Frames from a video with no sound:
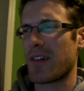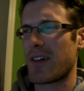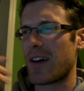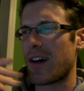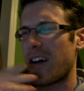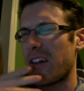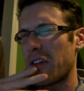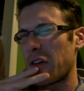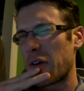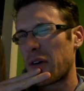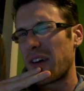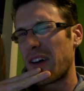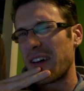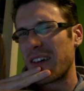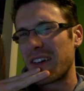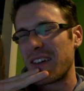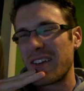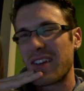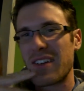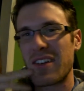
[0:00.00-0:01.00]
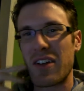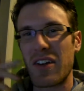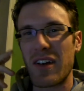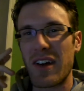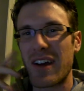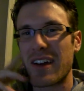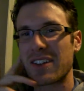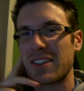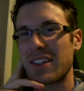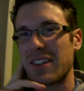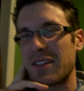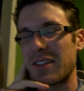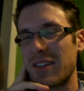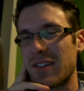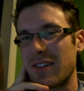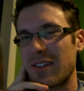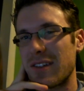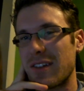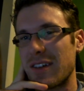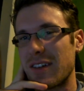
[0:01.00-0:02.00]
Although, actually, on
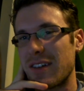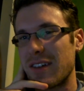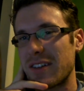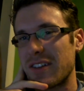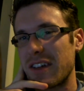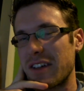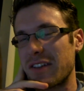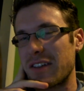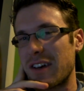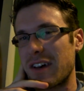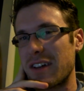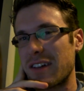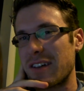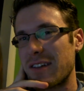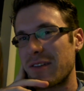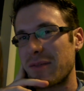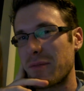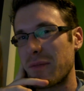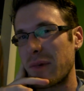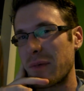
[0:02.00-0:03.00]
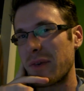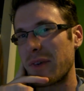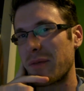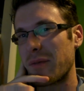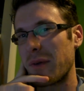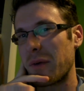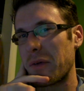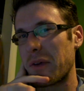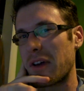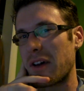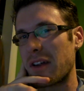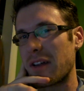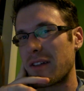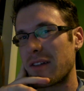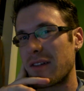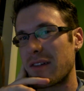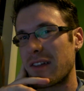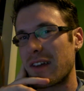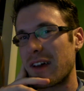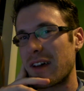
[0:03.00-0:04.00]
second thought, maybe not
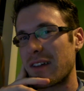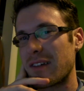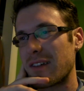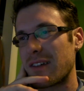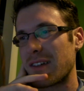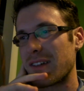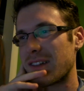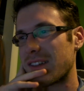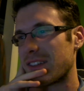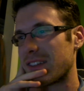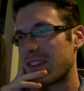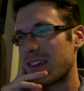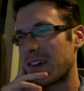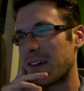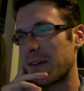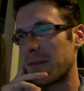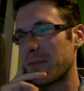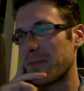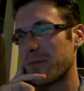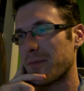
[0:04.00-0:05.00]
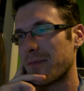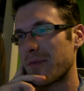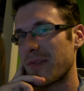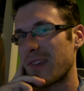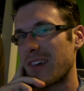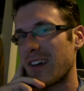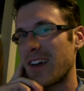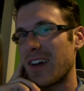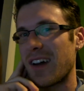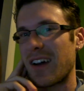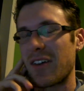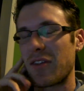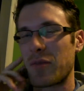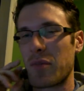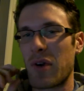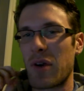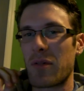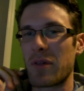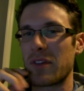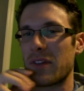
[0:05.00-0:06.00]
that. I was
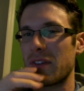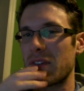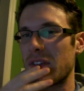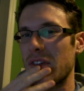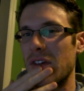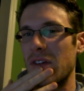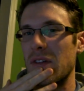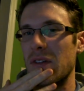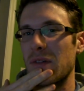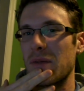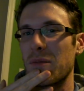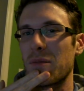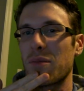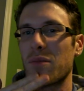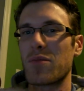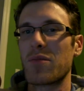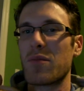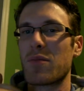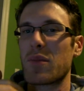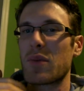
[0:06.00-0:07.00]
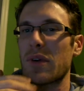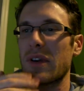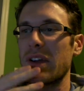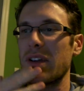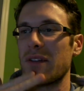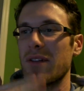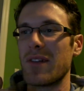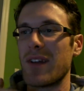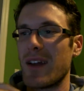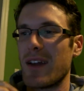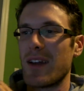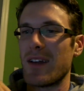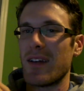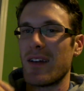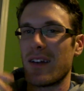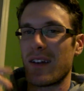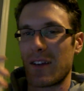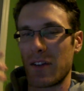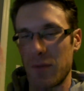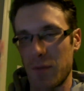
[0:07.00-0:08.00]
probably still pretty.
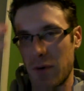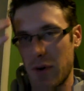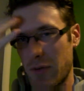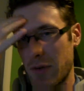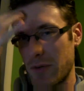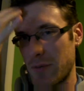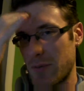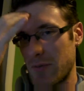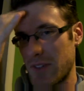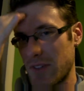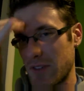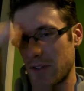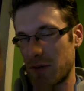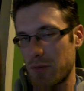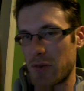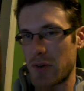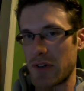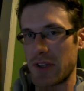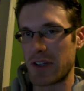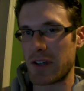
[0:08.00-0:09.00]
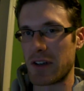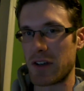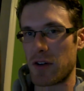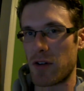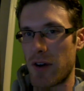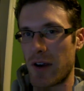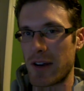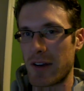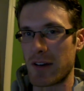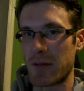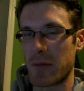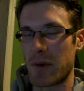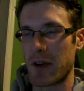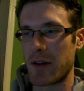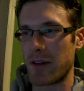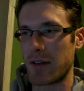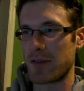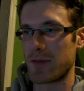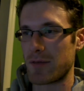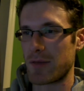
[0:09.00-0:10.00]
It was probably still pretty ingrained in
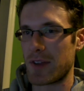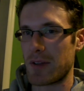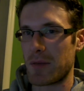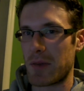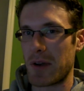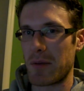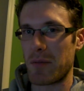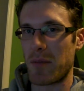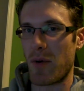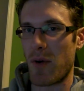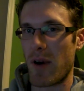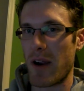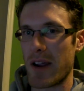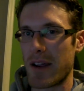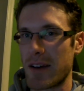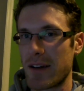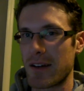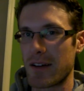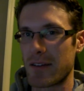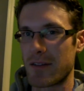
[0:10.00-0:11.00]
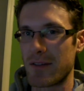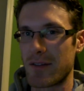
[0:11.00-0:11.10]
my brain,